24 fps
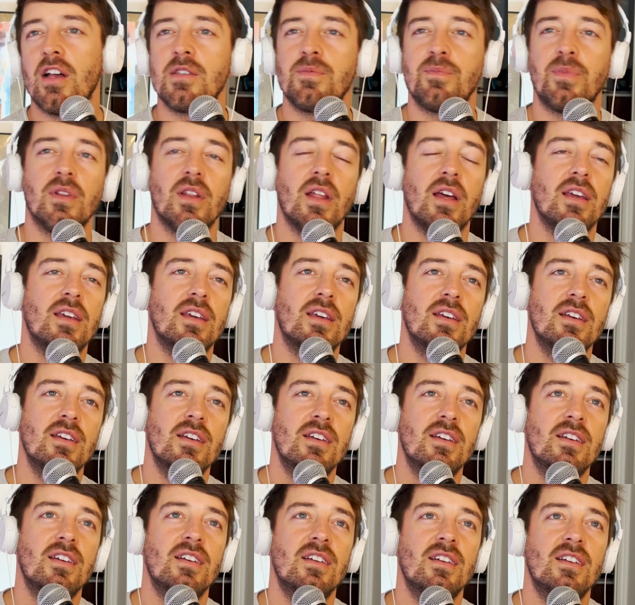but like,
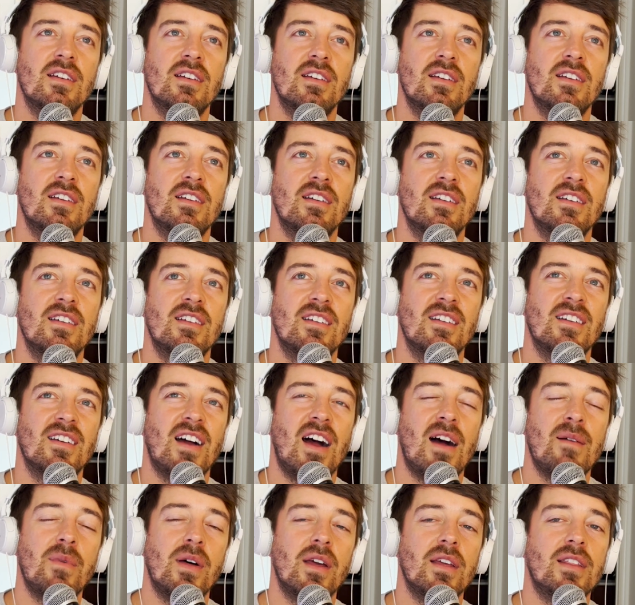
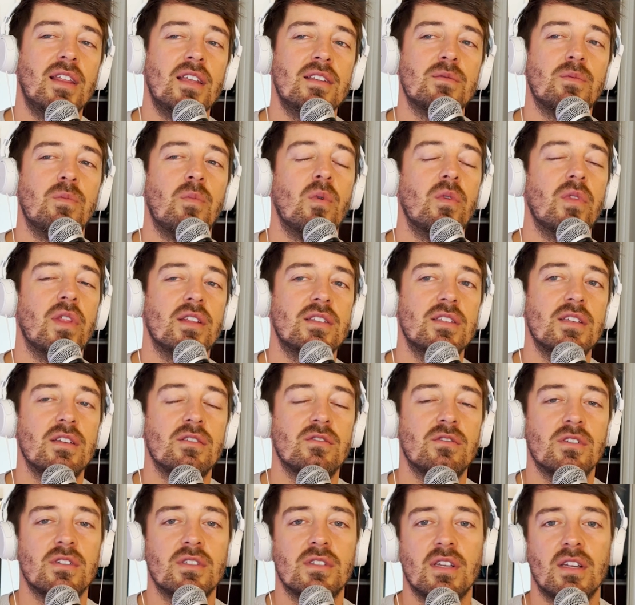I'm like, that's that's
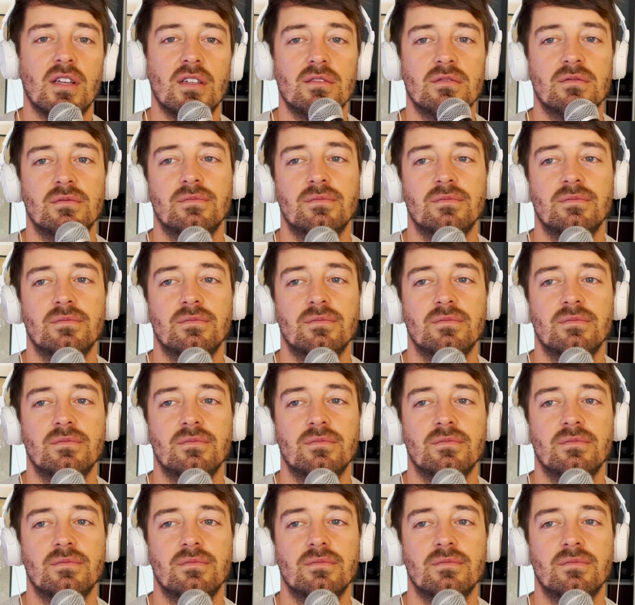interesting.